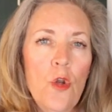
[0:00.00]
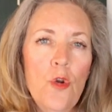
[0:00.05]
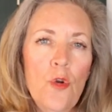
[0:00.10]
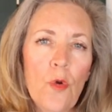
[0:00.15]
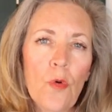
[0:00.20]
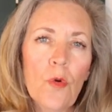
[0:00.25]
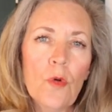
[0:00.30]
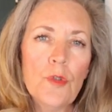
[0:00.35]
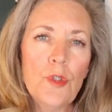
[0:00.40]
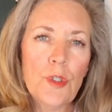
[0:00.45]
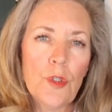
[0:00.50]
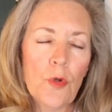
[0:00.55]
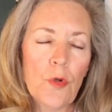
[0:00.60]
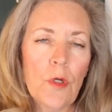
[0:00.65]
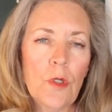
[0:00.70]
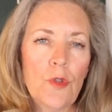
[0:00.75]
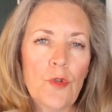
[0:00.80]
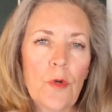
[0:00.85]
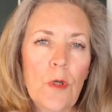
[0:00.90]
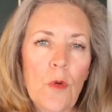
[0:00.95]
Neural
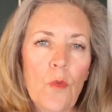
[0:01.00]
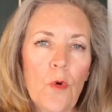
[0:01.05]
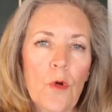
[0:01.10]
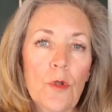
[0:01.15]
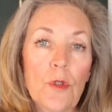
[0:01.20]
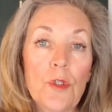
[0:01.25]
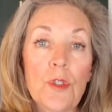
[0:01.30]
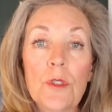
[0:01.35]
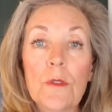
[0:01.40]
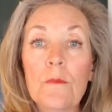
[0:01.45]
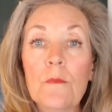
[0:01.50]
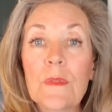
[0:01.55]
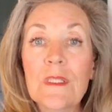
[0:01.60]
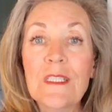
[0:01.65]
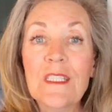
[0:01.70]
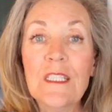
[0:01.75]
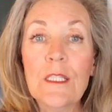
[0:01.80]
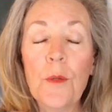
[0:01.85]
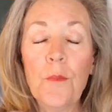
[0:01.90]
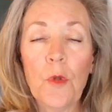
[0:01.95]
circuitry works
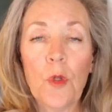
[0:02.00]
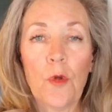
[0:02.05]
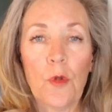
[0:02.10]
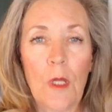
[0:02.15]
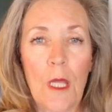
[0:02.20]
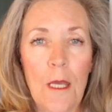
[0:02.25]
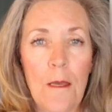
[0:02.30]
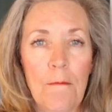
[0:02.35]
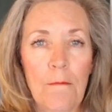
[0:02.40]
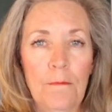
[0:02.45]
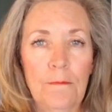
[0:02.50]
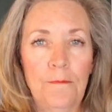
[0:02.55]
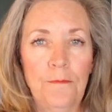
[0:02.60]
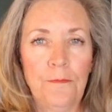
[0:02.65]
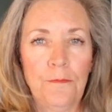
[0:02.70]
similarly.